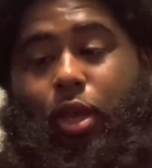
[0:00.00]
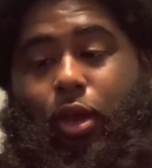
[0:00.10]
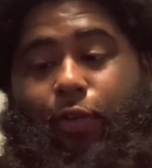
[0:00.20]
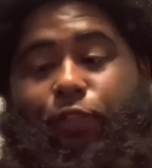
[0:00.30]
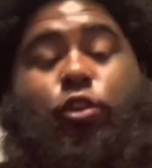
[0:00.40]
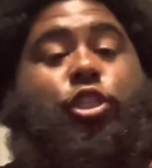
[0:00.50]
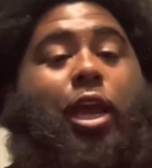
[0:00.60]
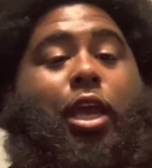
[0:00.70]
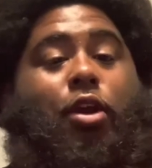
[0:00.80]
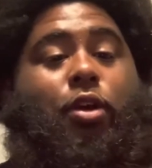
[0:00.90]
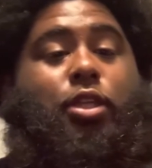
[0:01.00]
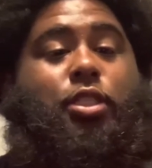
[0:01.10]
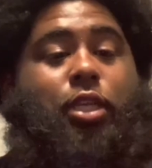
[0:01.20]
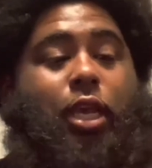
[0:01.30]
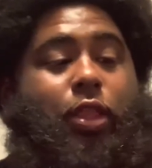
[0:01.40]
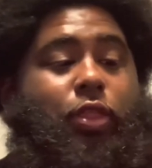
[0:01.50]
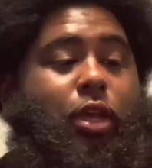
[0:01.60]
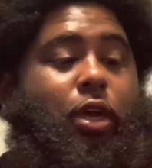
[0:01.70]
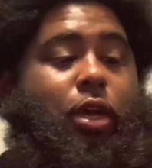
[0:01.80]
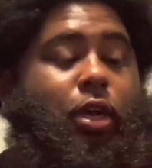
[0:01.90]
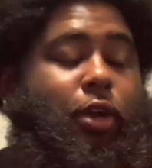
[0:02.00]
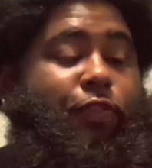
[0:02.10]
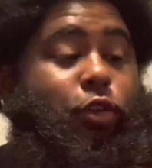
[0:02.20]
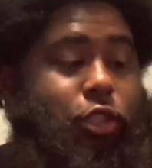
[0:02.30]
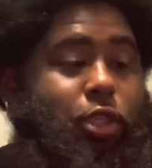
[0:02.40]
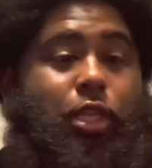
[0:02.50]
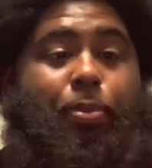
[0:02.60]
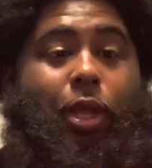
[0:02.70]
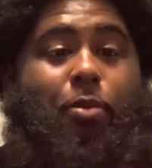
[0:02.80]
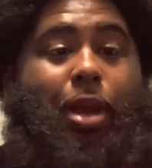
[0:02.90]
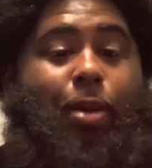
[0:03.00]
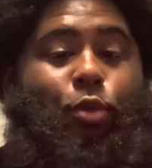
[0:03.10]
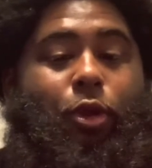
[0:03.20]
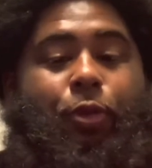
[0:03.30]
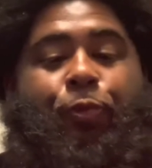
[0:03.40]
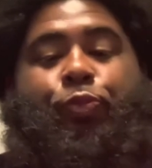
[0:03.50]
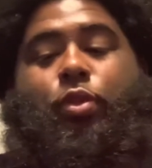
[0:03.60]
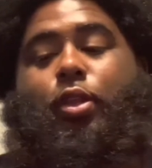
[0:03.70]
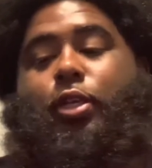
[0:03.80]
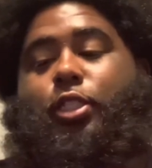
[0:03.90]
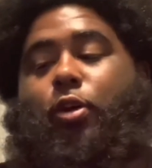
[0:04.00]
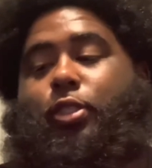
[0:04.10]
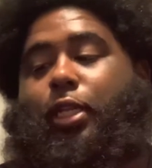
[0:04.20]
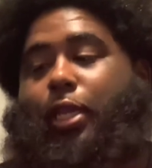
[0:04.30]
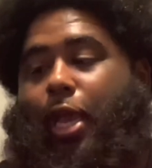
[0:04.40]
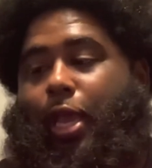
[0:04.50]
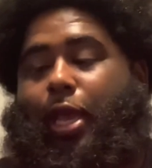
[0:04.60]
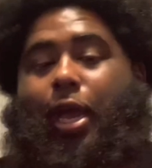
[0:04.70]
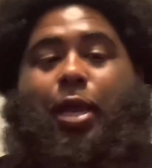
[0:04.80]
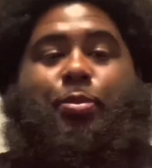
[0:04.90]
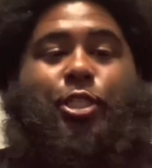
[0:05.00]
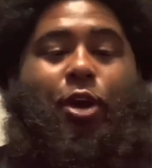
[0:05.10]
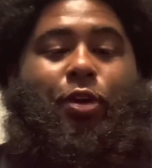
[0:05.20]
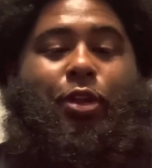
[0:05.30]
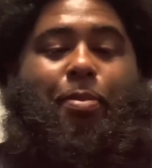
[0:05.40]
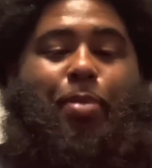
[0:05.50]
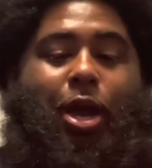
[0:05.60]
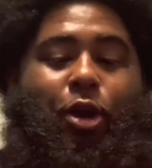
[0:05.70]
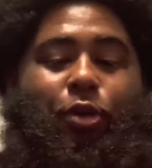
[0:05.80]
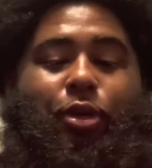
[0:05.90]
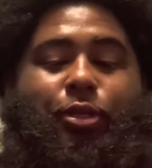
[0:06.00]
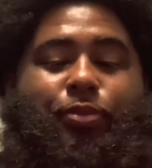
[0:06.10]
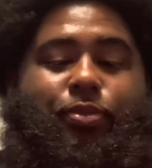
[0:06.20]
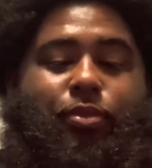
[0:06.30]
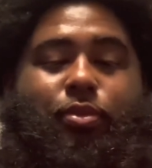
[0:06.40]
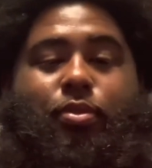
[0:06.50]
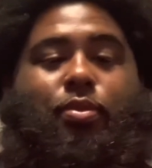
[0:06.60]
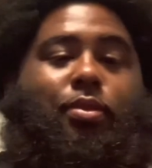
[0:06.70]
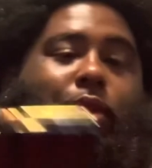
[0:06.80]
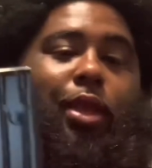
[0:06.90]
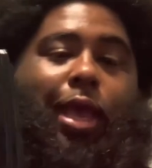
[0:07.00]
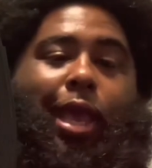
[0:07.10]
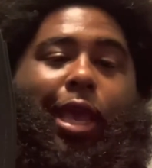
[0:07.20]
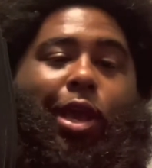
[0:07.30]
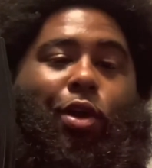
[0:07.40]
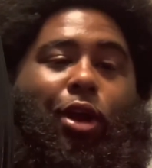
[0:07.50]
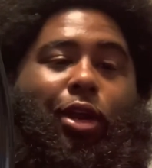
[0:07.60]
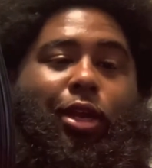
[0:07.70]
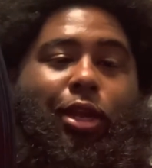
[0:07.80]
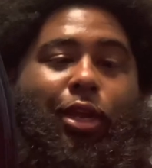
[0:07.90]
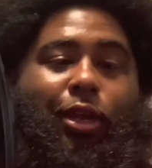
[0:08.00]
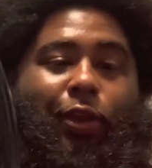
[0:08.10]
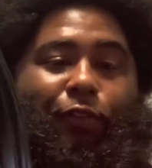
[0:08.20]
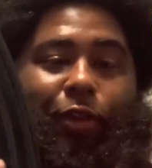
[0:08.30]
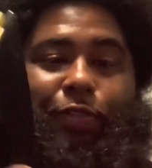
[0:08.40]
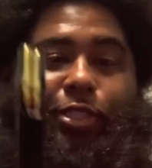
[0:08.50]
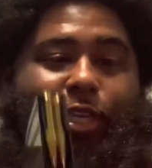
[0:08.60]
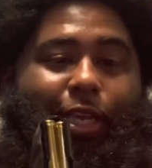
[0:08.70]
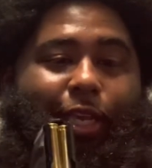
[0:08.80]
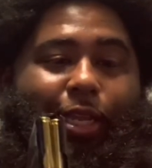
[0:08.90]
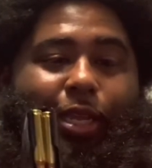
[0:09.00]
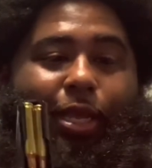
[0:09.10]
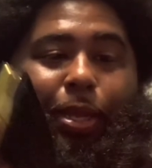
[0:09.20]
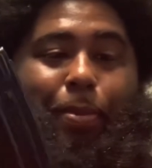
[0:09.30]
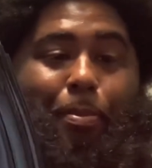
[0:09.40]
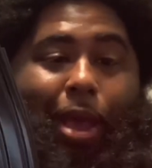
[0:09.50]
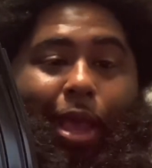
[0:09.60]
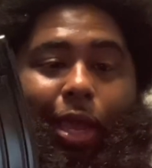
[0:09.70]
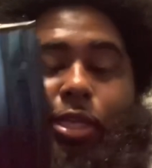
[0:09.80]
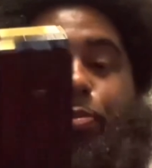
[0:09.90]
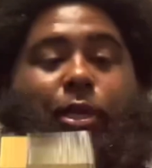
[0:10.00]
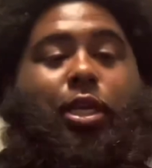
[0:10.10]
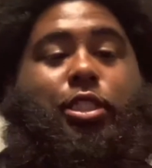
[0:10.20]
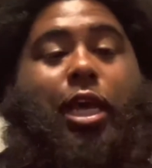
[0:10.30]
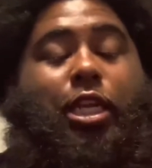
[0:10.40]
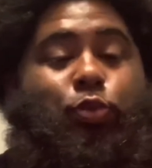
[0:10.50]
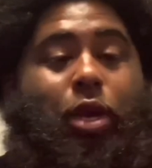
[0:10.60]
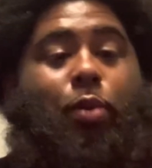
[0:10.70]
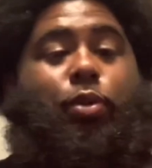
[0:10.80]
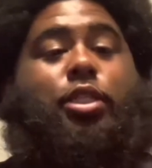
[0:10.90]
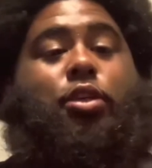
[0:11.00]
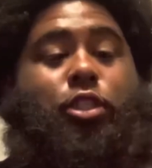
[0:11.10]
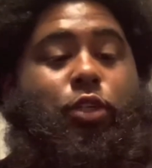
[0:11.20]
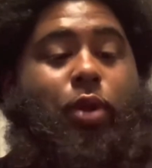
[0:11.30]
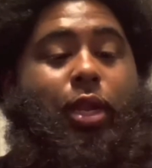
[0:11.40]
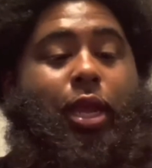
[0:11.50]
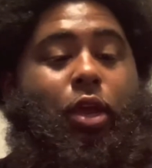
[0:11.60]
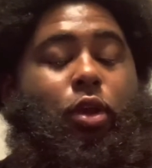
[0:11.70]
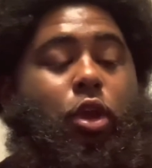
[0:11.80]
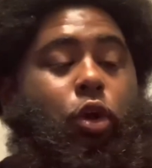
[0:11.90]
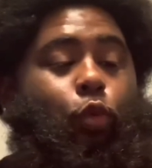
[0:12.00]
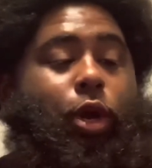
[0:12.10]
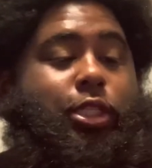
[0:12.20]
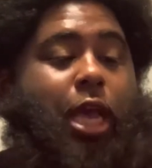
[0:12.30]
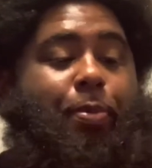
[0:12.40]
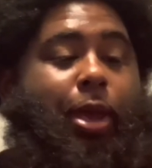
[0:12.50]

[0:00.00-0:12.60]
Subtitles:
future ARs in the future because I plan on buying more. So today I am talking about AR-15 mags because that is what I'm researching right now. What type of